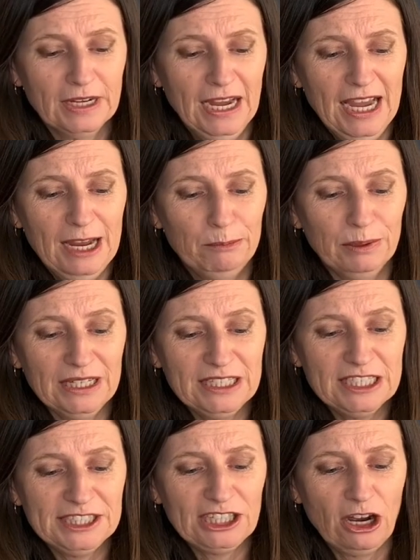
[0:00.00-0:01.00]
It blinked
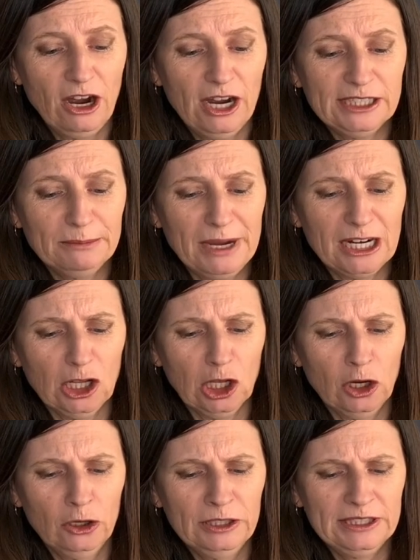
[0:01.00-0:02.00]
its eyes and made a
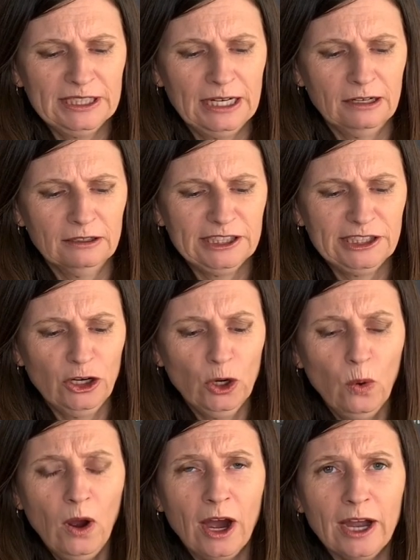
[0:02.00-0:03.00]
low sound, so
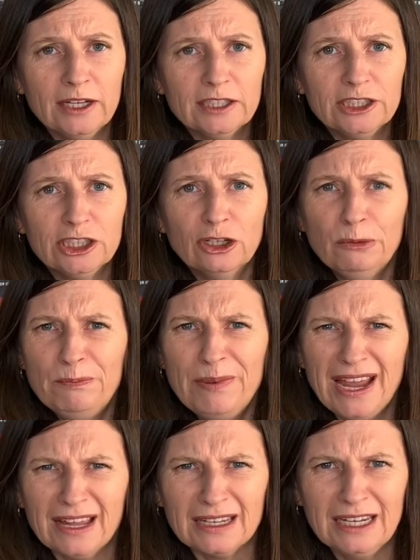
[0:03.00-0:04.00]
quiet she could
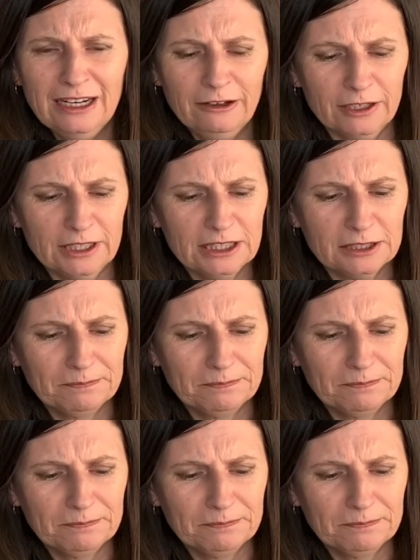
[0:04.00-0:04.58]
barely hear it.